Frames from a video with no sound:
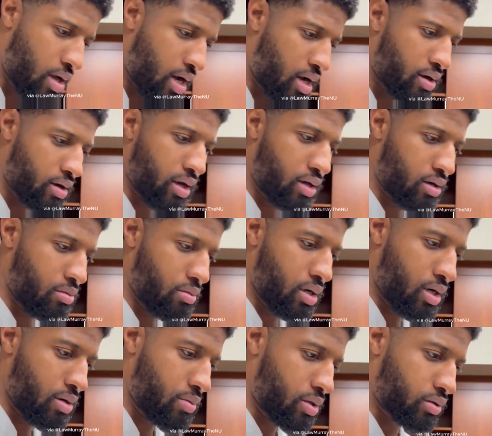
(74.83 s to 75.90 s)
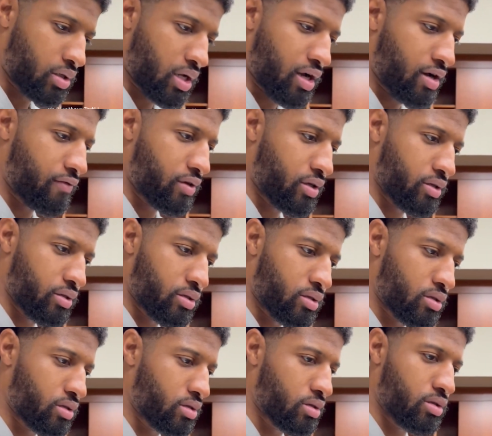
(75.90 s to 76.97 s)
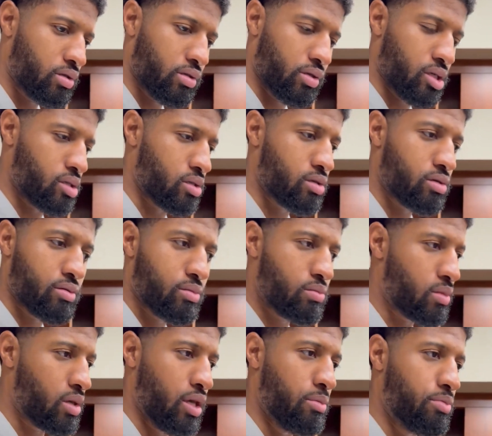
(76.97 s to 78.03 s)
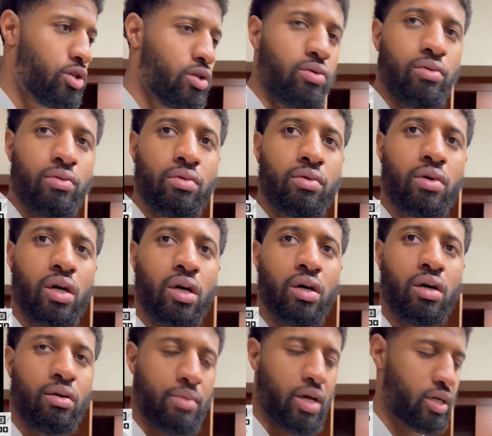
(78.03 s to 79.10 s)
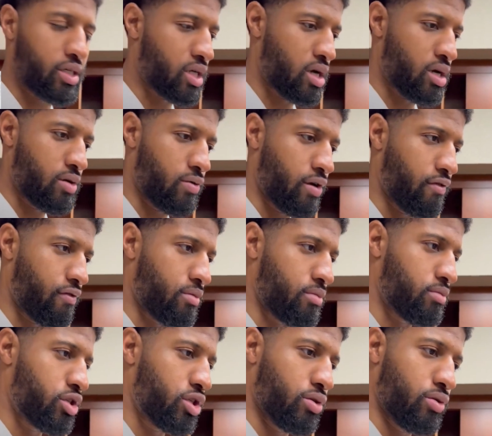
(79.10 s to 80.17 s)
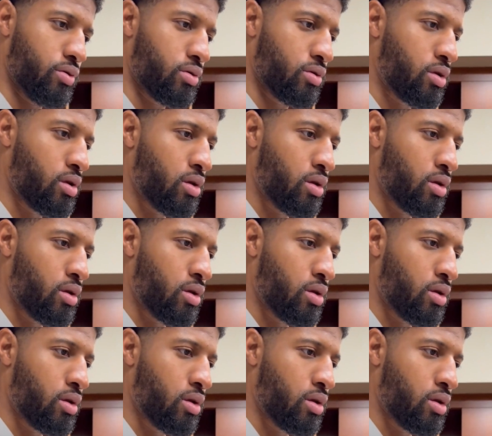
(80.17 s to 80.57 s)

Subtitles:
I had the utmost confidence, just keep shooting, not shying away from the shooting.